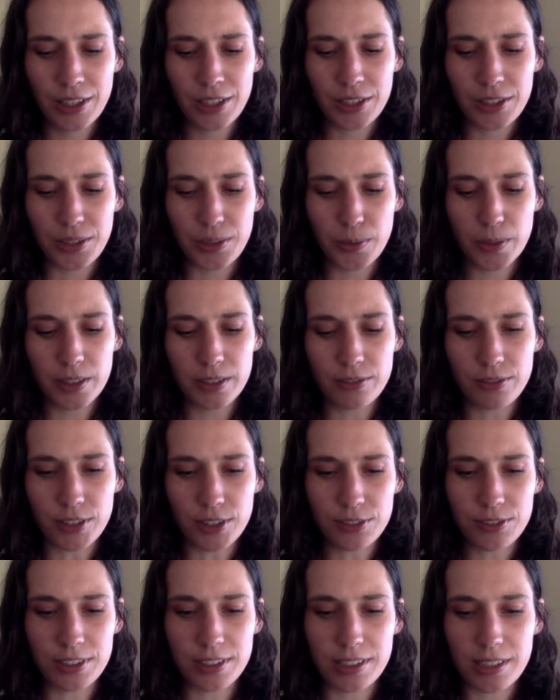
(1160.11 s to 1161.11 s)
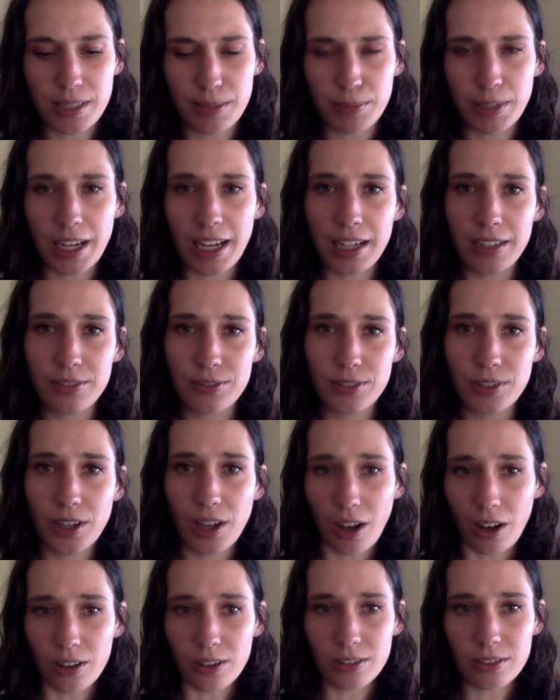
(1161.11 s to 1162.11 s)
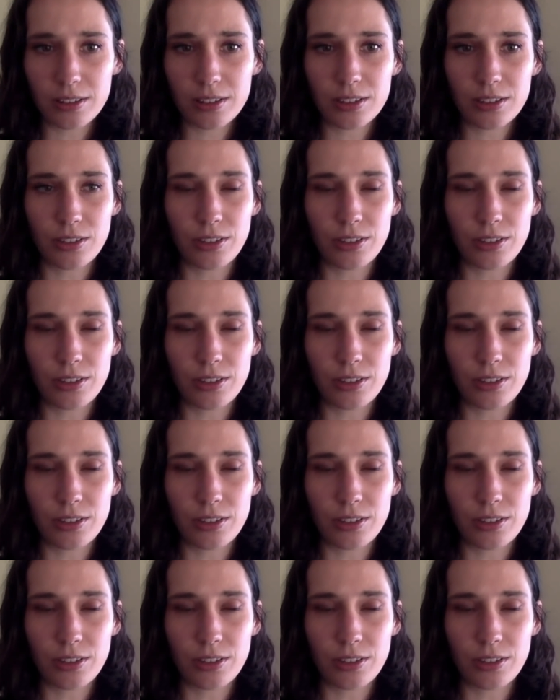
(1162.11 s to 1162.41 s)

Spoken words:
you were involved in some kind of cult,